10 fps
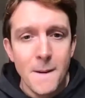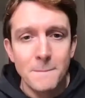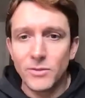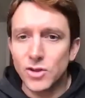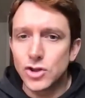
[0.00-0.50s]

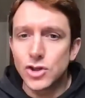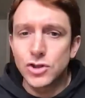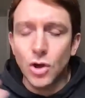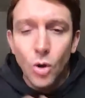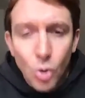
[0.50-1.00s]
But there's
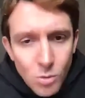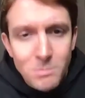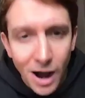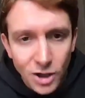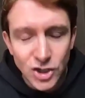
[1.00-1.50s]
so
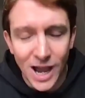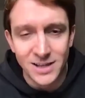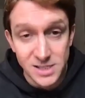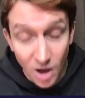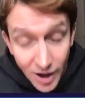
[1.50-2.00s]
much
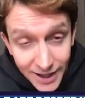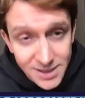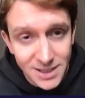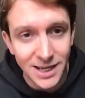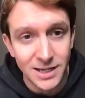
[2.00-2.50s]

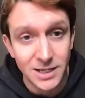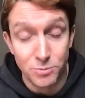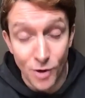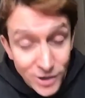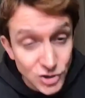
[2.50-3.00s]
anxiety and
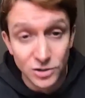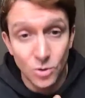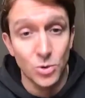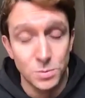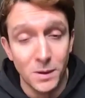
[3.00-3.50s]
depression
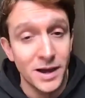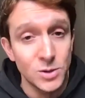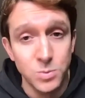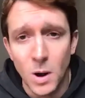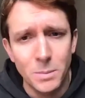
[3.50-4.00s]
caused by it
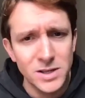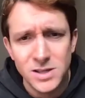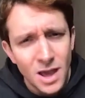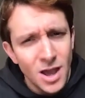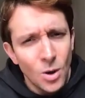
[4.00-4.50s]
as well,
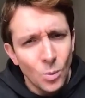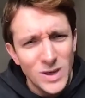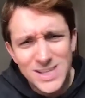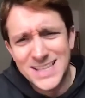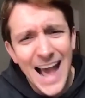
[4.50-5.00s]
because we're
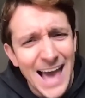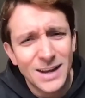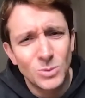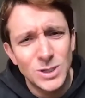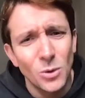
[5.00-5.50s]
sad
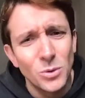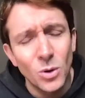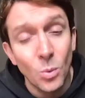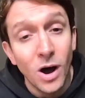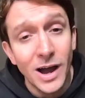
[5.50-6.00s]
and we don't know
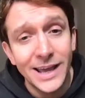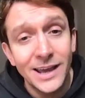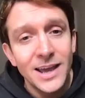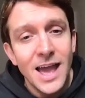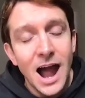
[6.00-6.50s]
why.
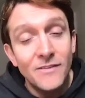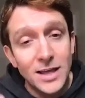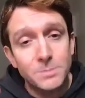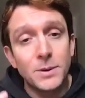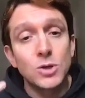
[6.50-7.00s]
And
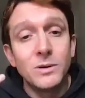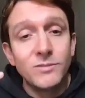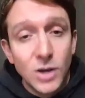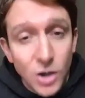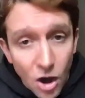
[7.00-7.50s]
that's because we've
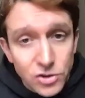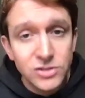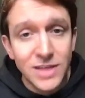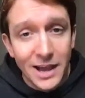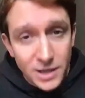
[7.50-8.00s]

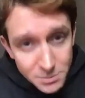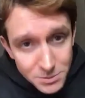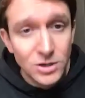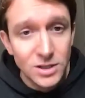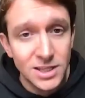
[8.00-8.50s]
lost that
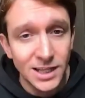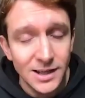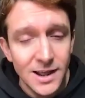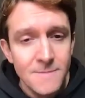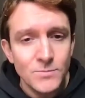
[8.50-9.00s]
community
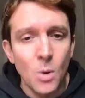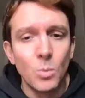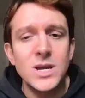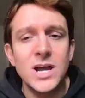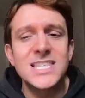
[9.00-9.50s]
and
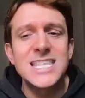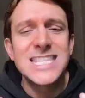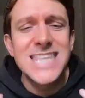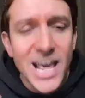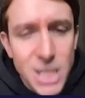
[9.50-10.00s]
we are
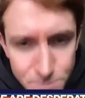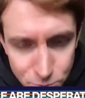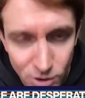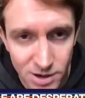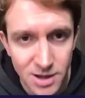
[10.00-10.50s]

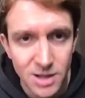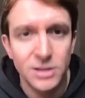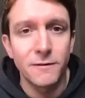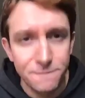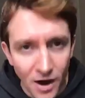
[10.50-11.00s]
desperate
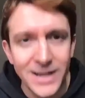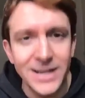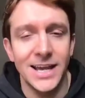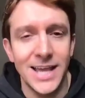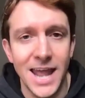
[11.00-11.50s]
to find
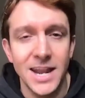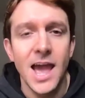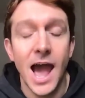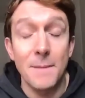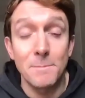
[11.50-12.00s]
it again.
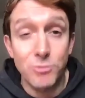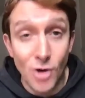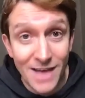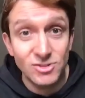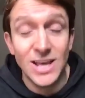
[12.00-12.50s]
And
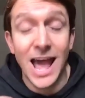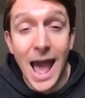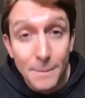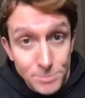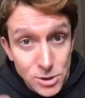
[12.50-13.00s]
brands
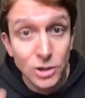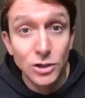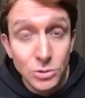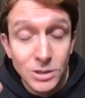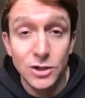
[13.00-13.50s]

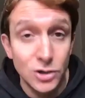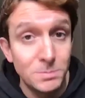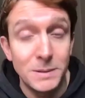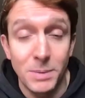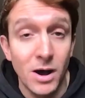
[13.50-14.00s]
absolutely could
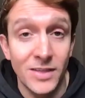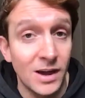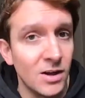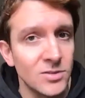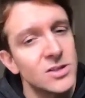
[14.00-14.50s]
be part of
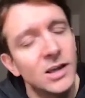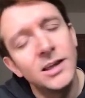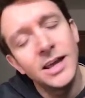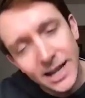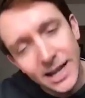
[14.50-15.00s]
that answer
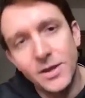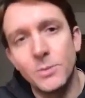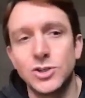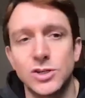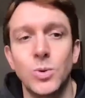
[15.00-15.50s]
if they
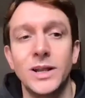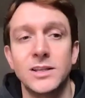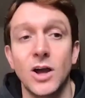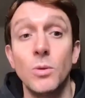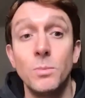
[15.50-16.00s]
were just willing
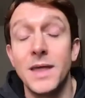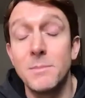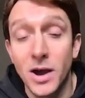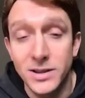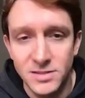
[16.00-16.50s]
to open their
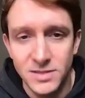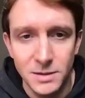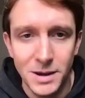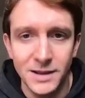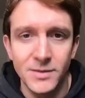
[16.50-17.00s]
minds and think
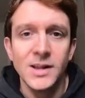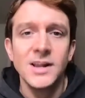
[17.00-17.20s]
about it.